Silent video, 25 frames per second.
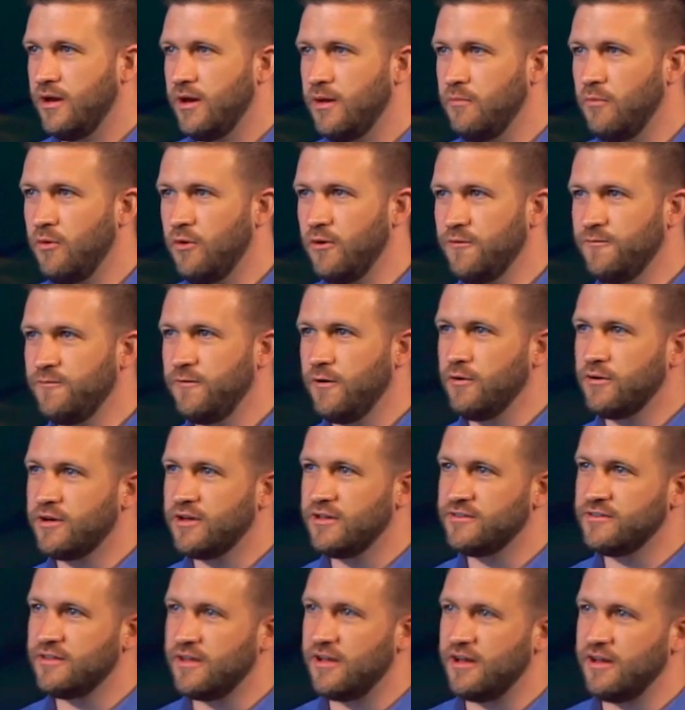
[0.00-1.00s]
more
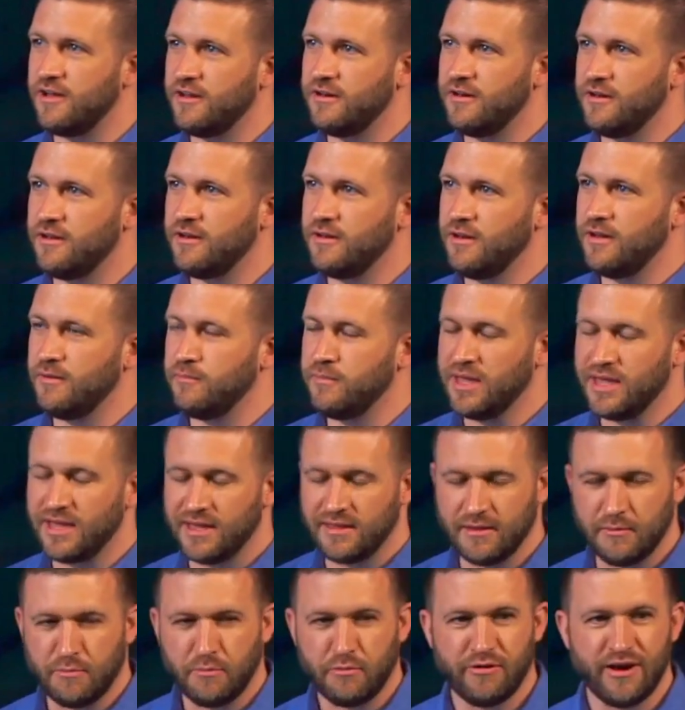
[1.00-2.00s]
focused on being
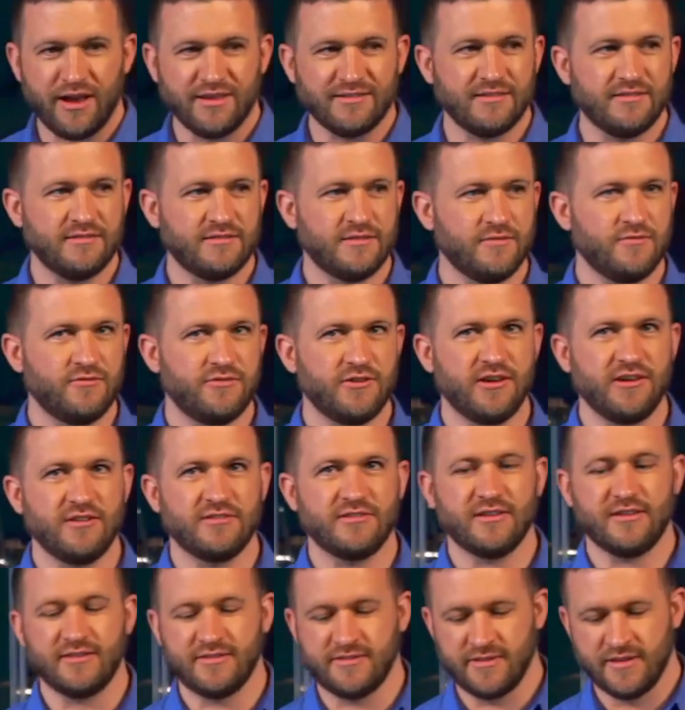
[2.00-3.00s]
in the presence of
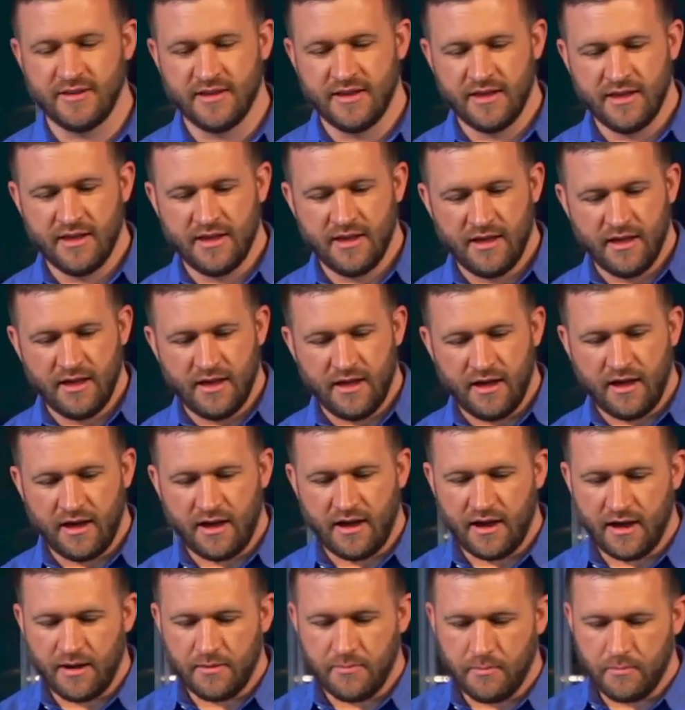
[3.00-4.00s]
Jesus.
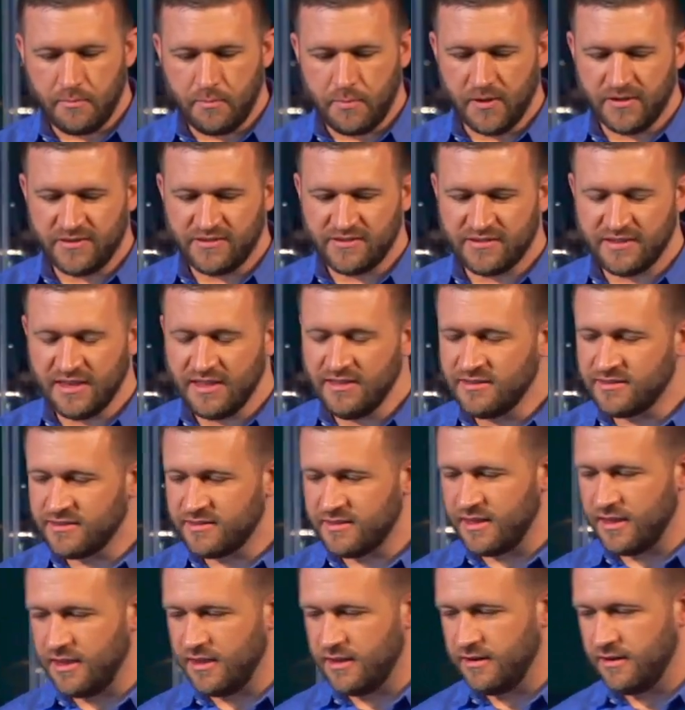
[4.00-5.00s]
Uh, but since
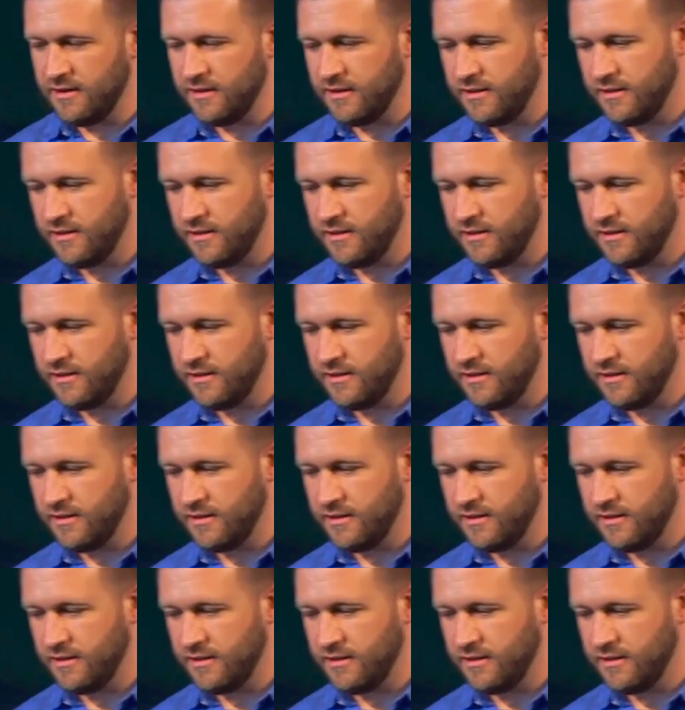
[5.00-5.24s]
then,